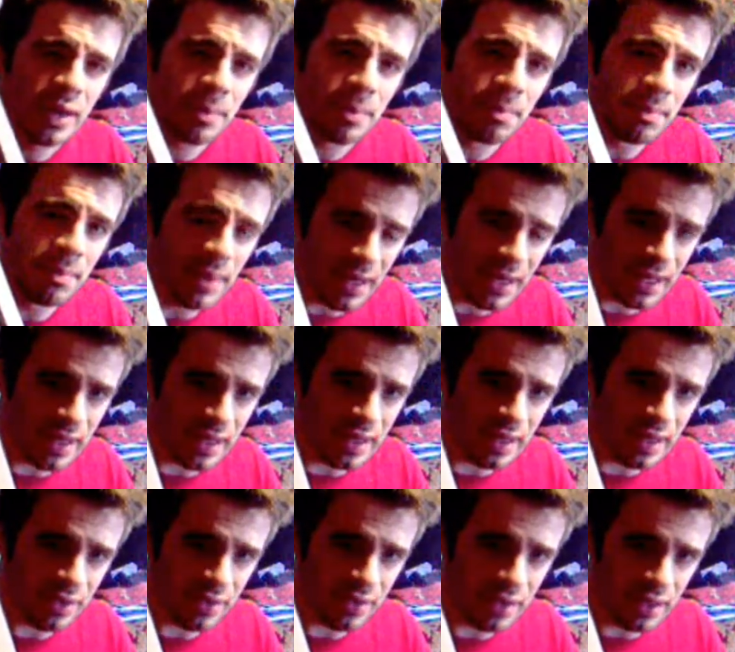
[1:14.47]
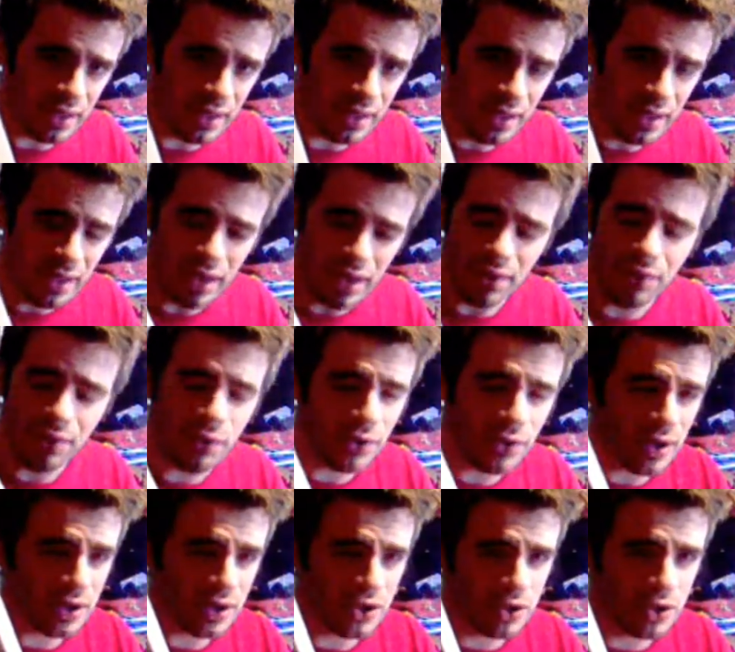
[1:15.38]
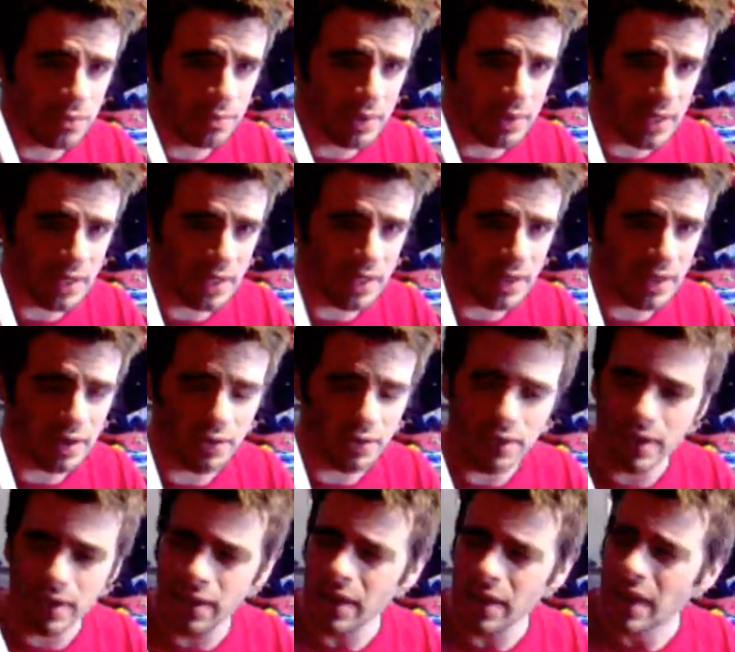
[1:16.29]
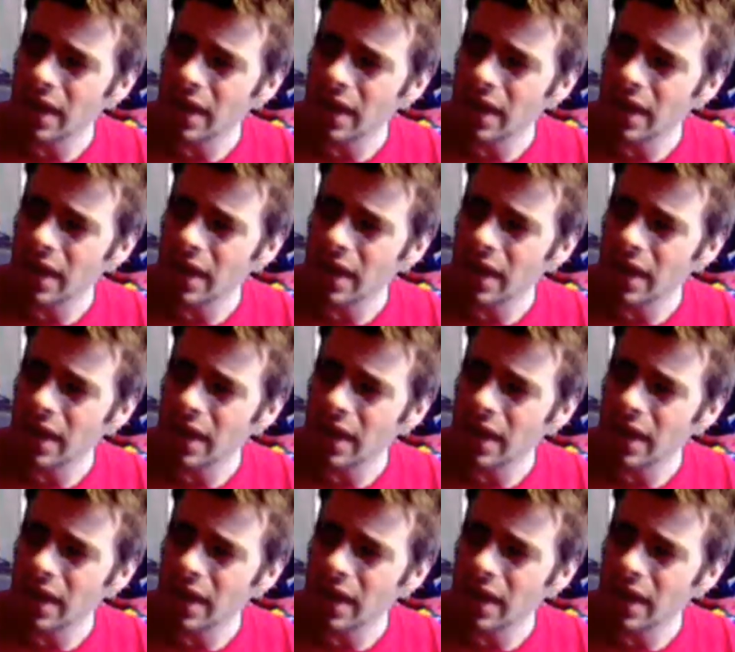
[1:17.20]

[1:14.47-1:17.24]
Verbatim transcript: miniseries, a four-issue miniseries,